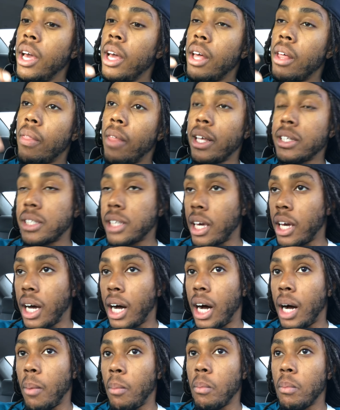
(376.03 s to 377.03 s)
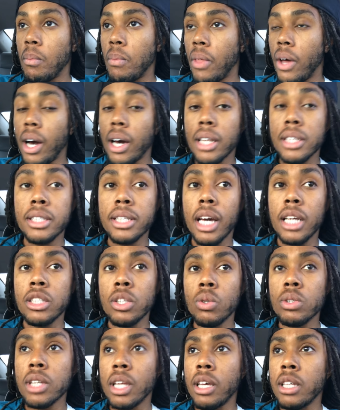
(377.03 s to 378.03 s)
They say the ugly stage
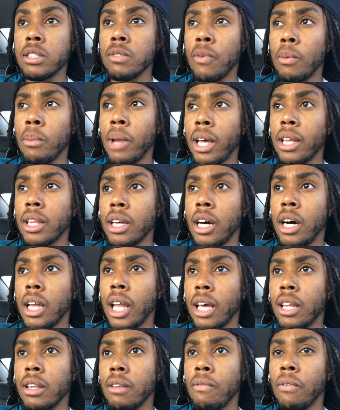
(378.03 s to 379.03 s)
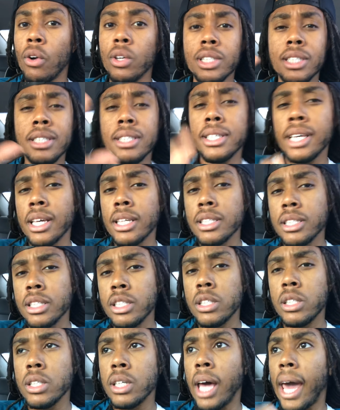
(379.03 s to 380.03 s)
usually is from like the first 6
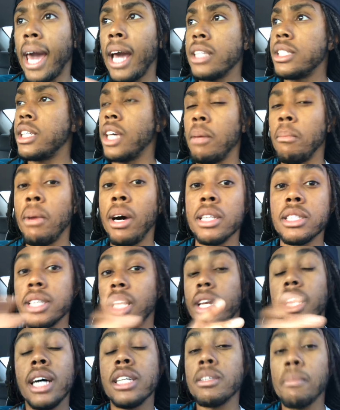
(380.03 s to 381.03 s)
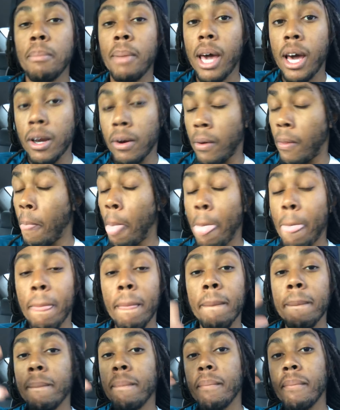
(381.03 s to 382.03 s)
to 18 months. It doesn't matter.
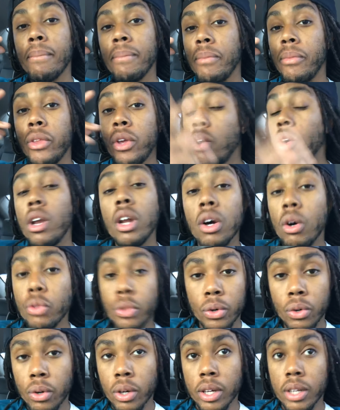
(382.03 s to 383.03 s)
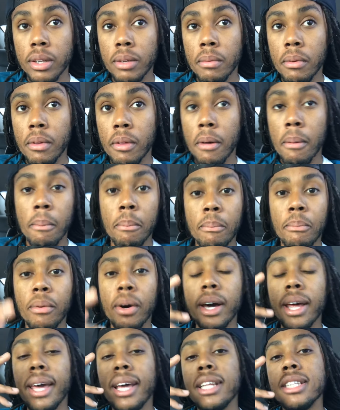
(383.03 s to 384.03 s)
You're going to go through it.
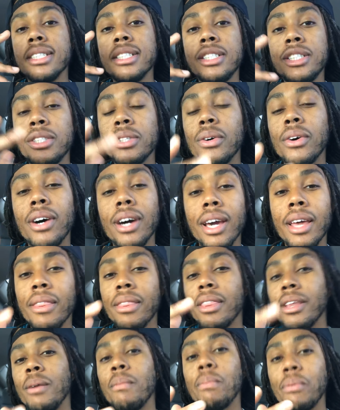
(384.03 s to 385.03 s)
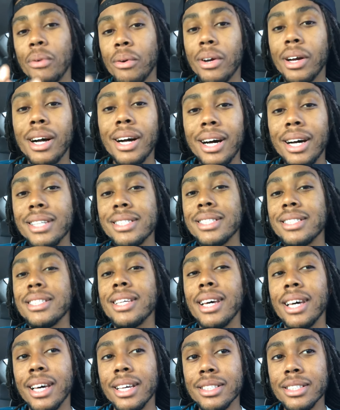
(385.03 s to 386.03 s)
But enjoy the
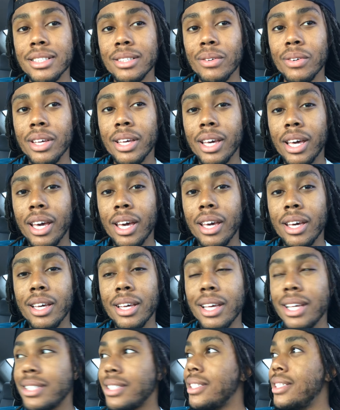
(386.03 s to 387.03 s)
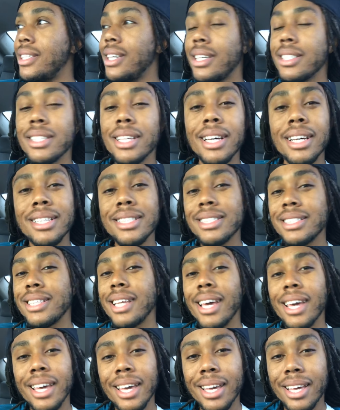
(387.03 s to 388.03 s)
process, okay? It's just a
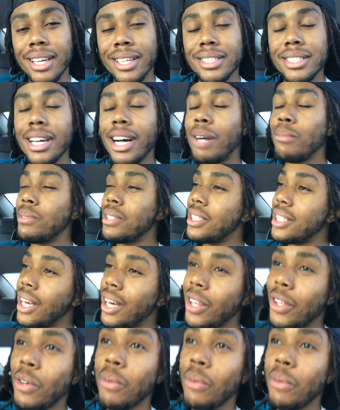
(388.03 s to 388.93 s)
stage. I'm telling you,